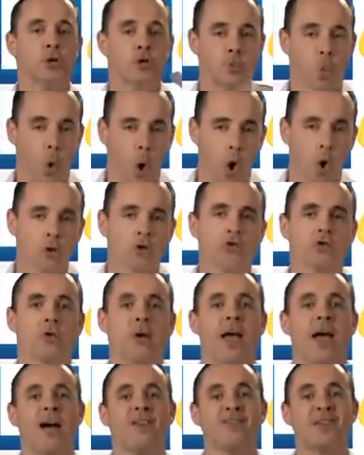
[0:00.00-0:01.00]
you also
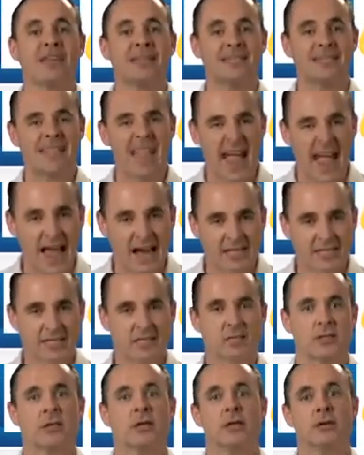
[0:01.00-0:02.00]
have in
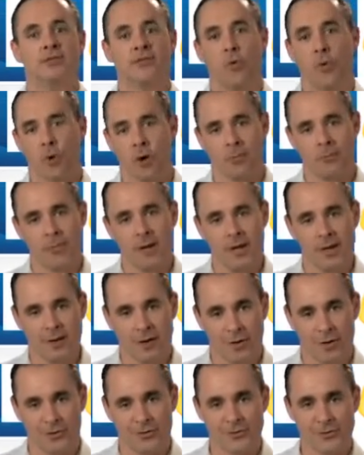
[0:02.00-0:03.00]
text form
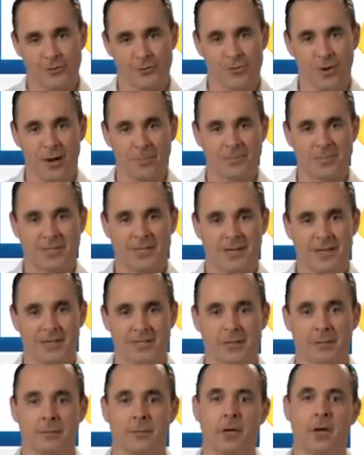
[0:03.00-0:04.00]
on your
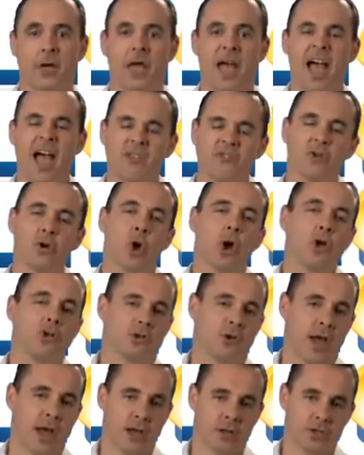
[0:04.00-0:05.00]
website. Have a call
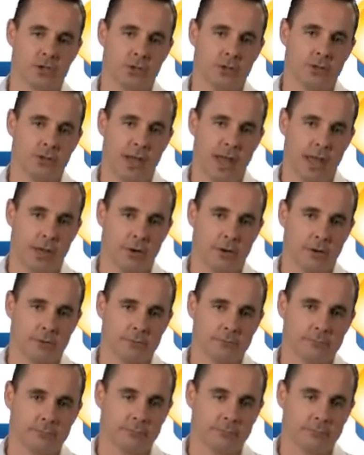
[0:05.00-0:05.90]
to action in the header.